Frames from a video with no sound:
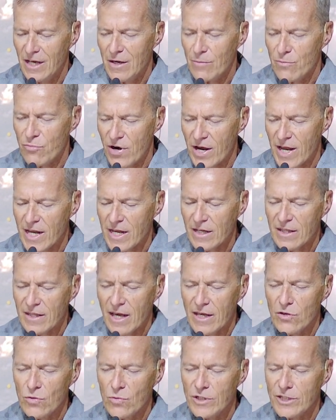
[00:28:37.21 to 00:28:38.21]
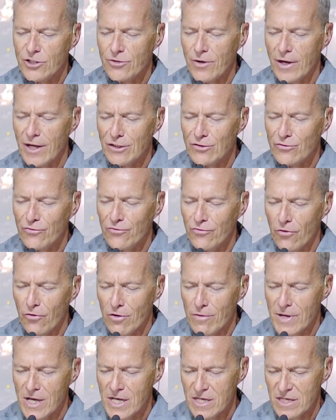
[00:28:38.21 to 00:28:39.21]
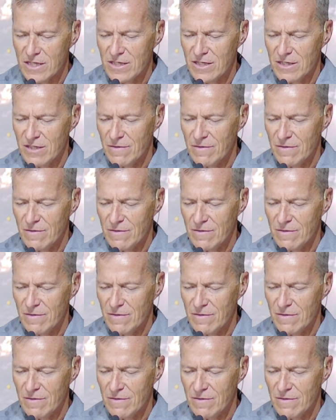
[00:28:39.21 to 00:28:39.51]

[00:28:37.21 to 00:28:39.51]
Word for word: praying that you would transform us,